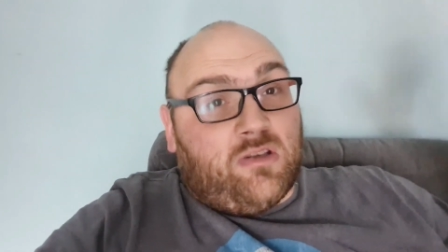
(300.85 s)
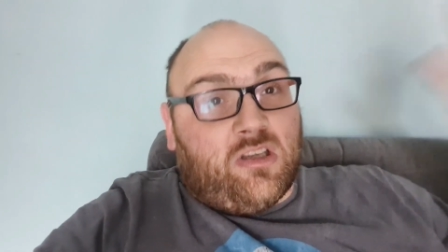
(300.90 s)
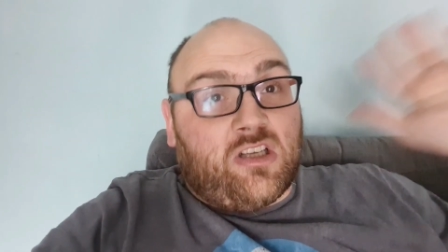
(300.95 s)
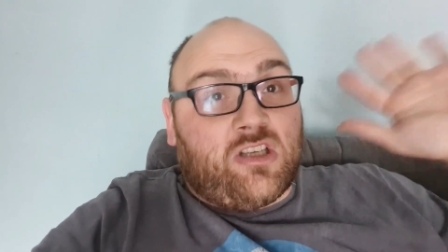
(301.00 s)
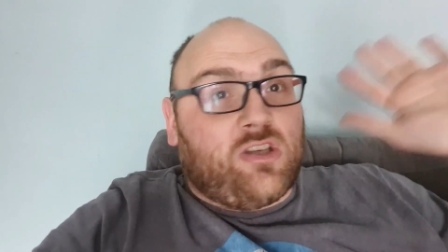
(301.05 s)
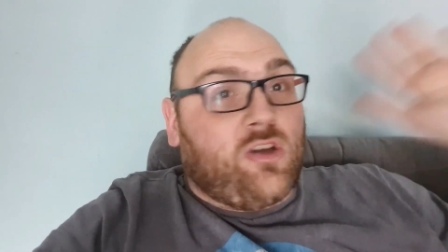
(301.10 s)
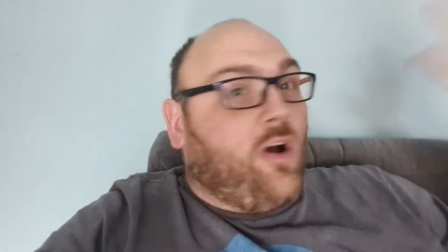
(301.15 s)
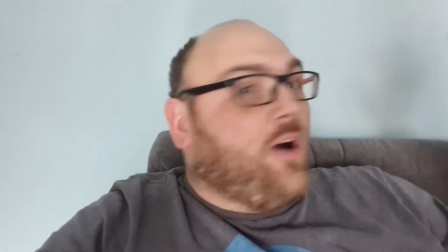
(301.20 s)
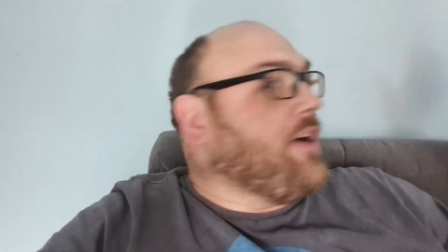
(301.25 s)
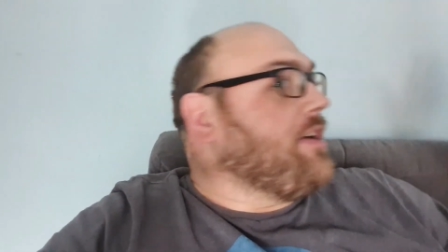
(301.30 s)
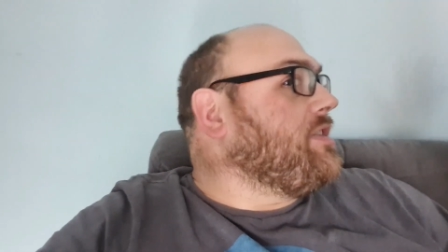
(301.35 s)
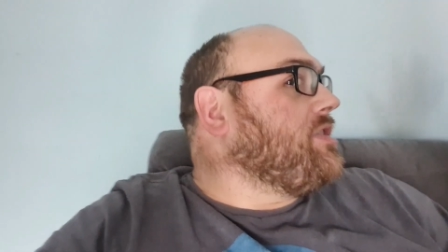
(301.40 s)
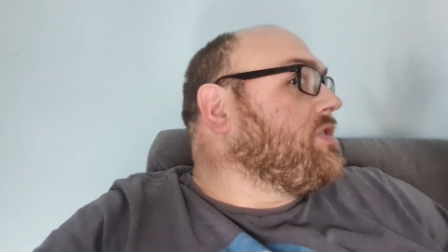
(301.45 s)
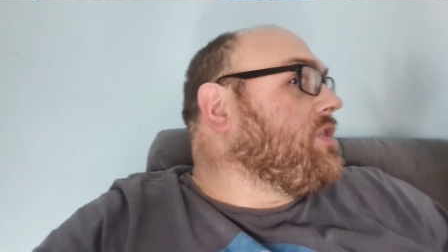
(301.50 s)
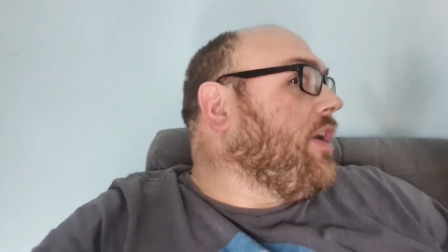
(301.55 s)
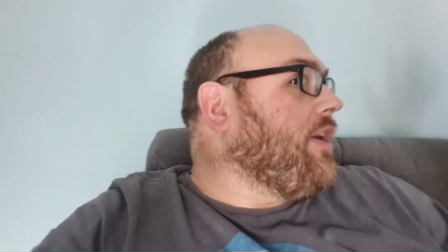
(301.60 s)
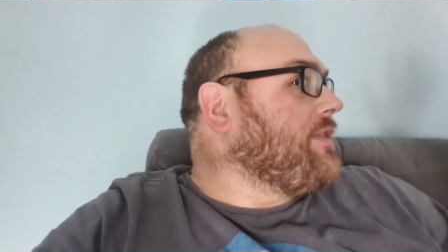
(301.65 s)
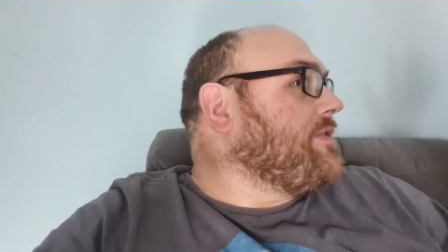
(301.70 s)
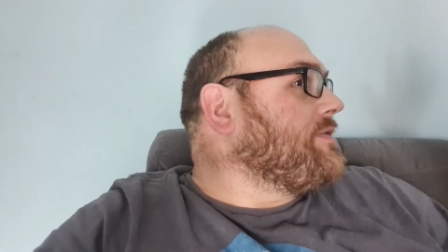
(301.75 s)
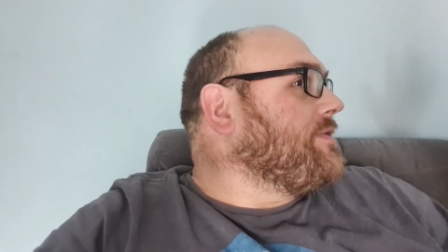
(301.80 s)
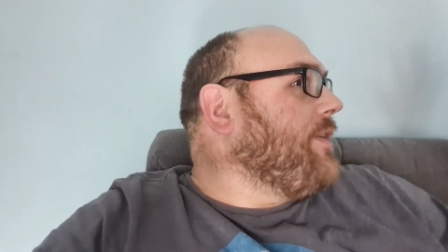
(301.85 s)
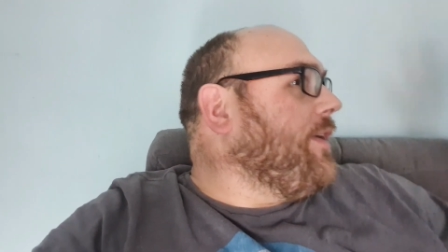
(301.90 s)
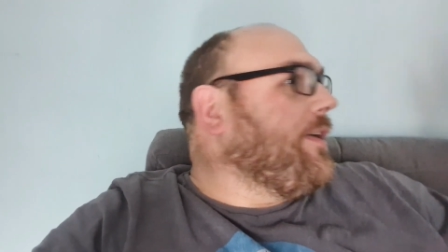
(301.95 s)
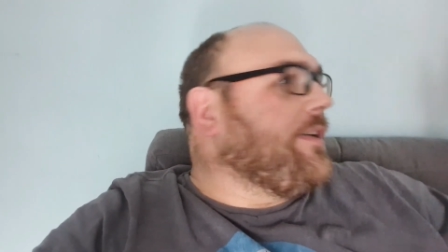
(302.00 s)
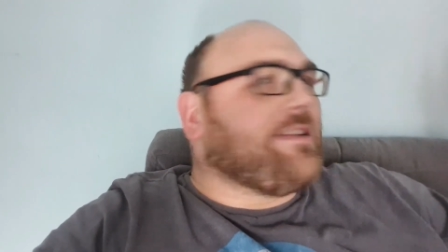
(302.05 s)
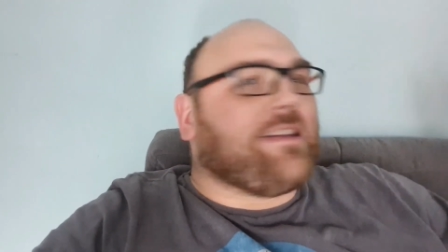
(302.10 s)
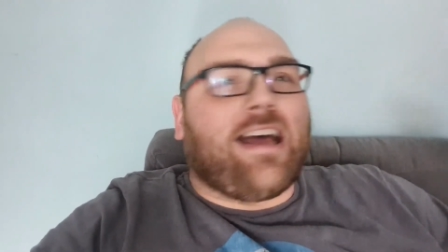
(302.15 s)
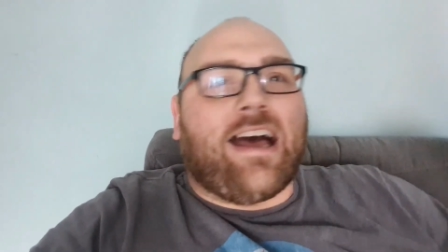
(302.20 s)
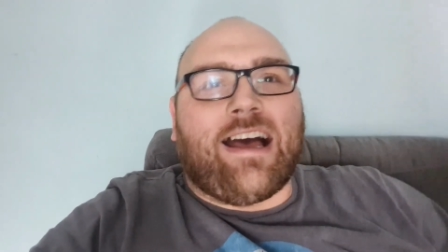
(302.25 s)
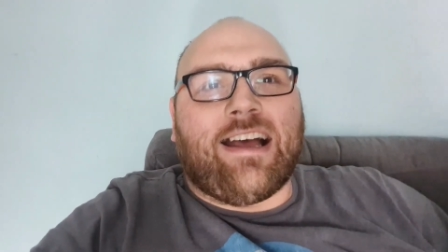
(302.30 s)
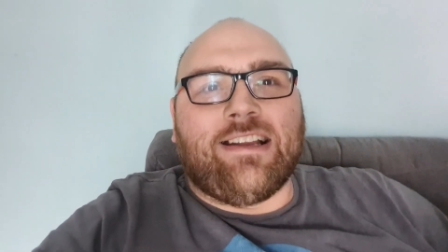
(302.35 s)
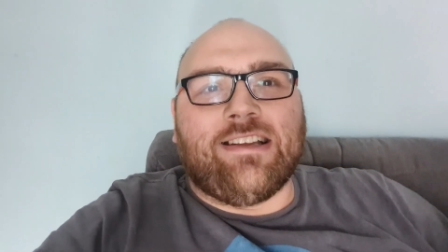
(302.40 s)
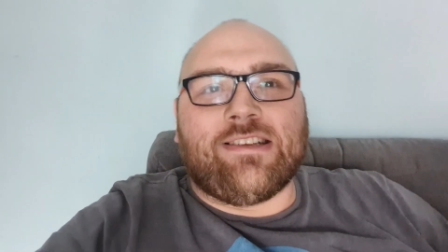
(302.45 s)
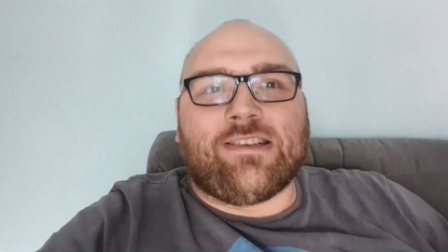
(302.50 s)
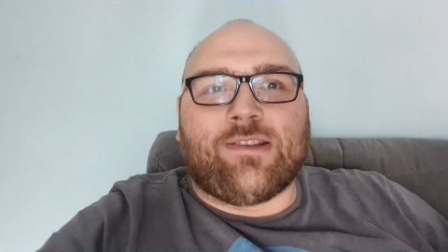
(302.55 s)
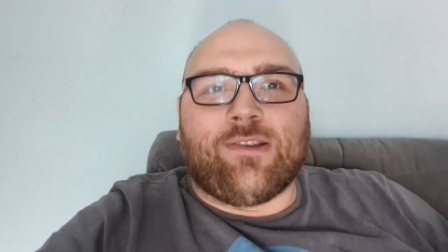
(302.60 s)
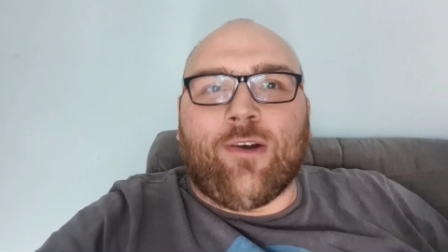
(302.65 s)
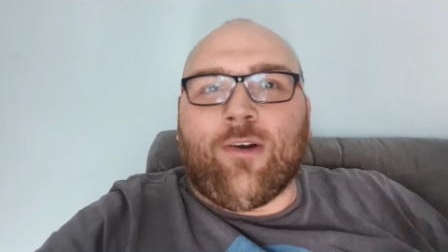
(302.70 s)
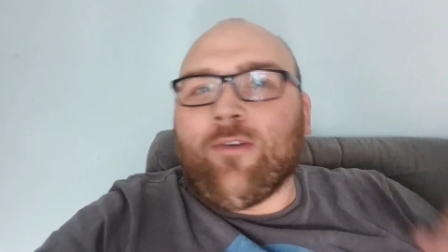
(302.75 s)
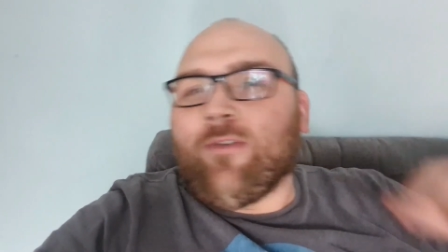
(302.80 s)
the side shots like that and
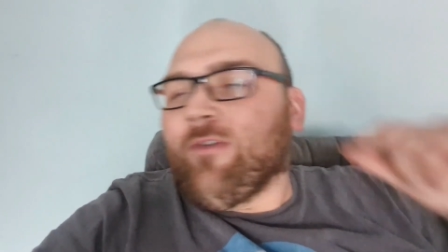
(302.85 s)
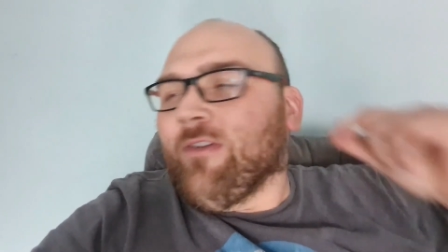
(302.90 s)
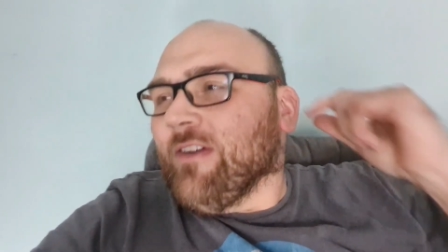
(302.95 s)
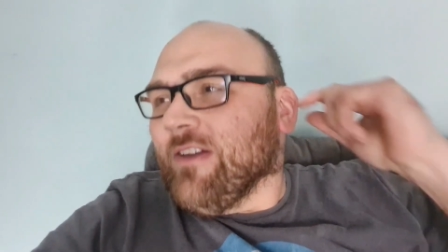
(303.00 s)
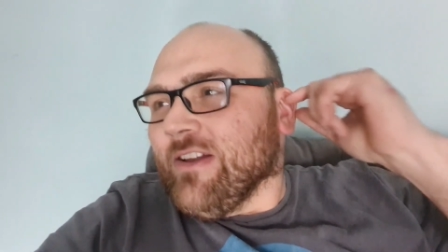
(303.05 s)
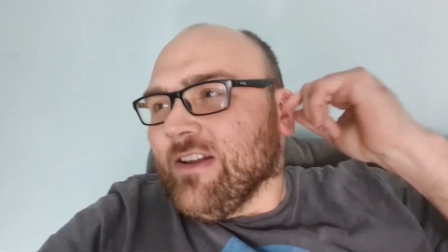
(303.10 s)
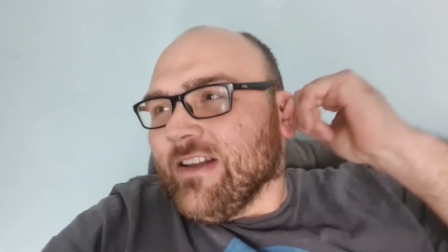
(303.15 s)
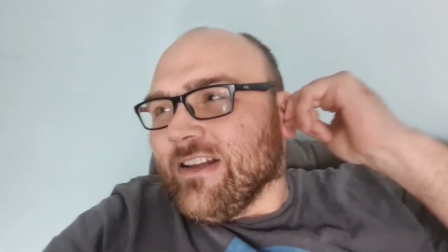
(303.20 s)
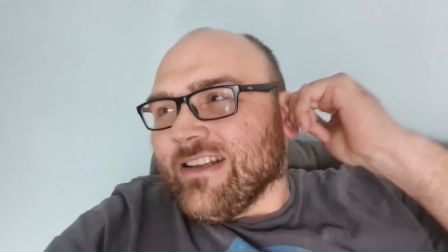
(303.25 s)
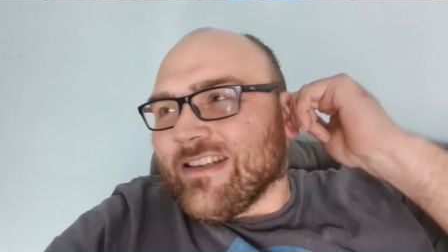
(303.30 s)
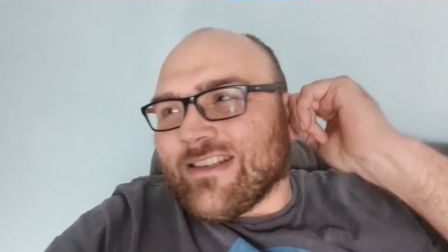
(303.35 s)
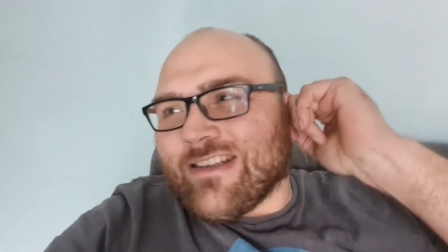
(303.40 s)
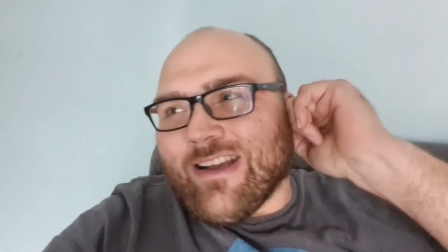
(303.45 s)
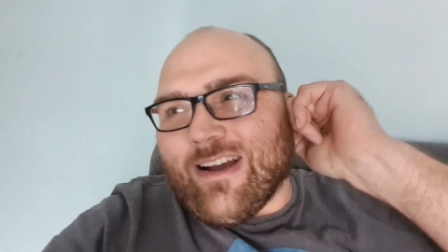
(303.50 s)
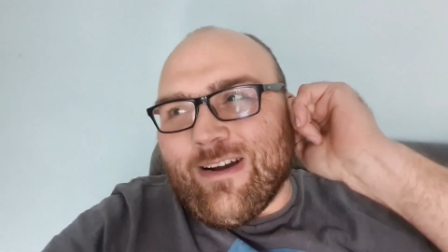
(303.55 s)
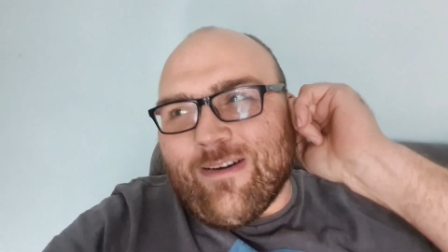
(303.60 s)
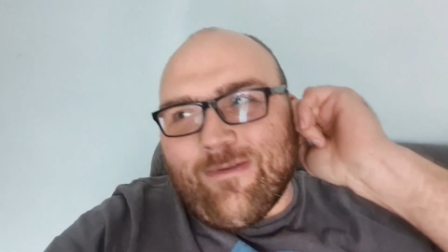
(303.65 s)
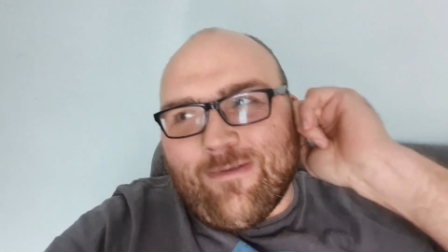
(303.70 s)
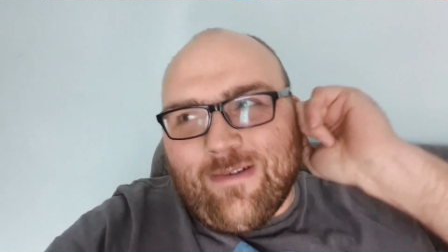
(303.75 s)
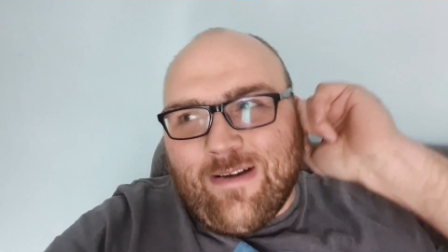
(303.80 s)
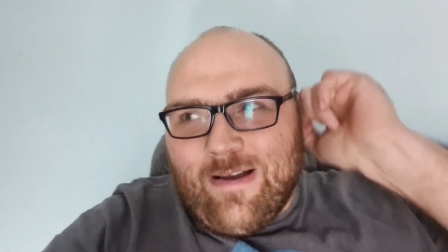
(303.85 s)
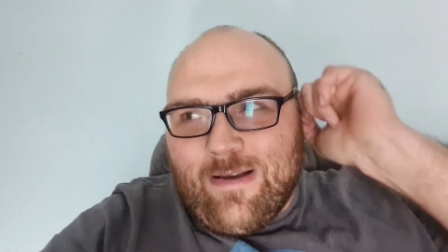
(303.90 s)
stuff. So,